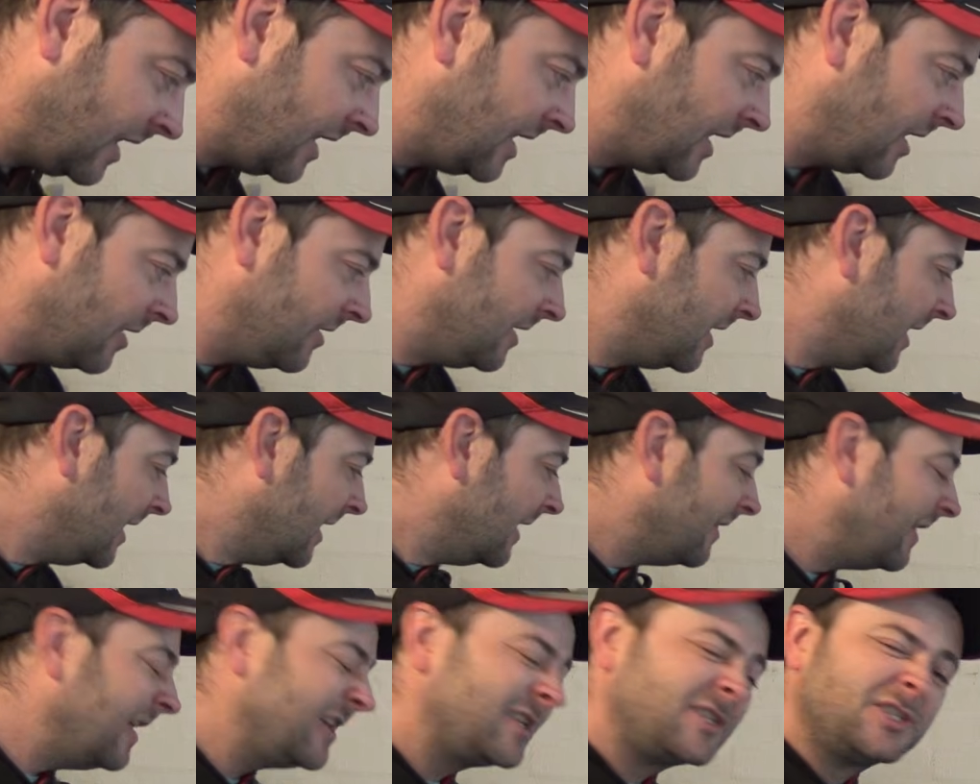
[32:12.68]
You know,
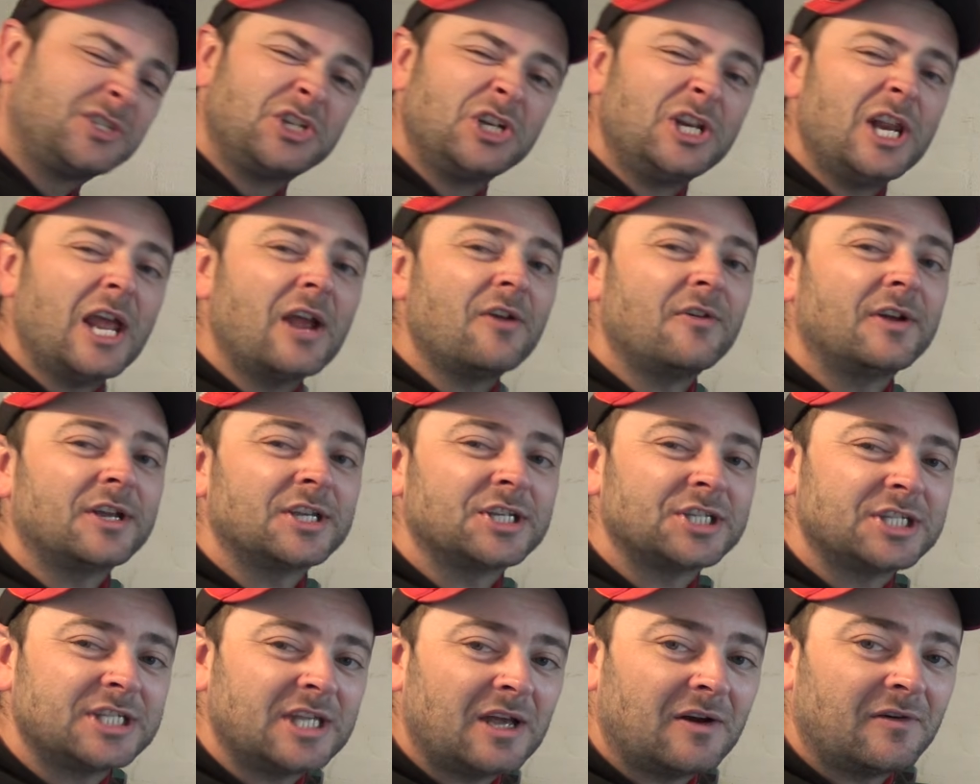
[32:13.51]
that's generic
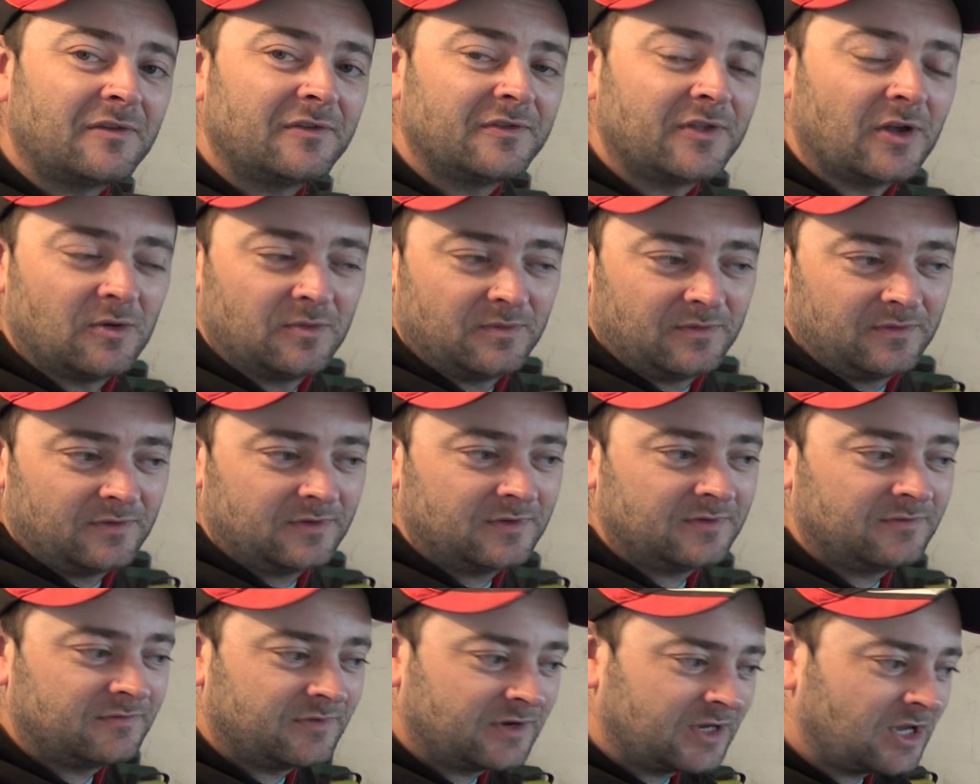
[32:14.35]
stuff though
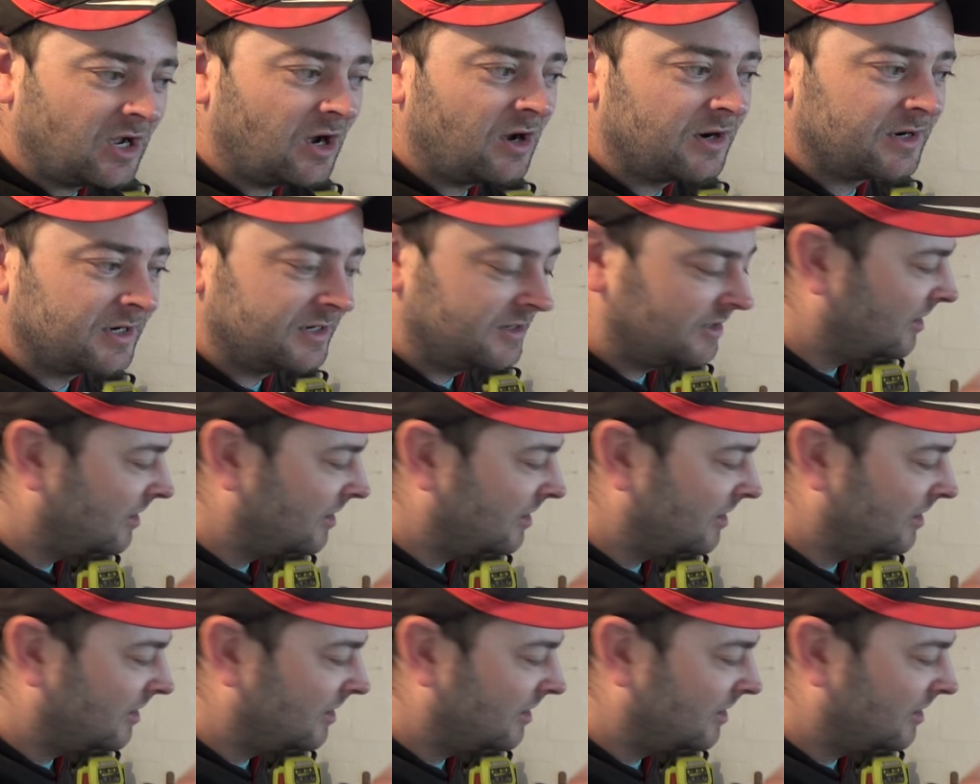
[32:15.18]
regarding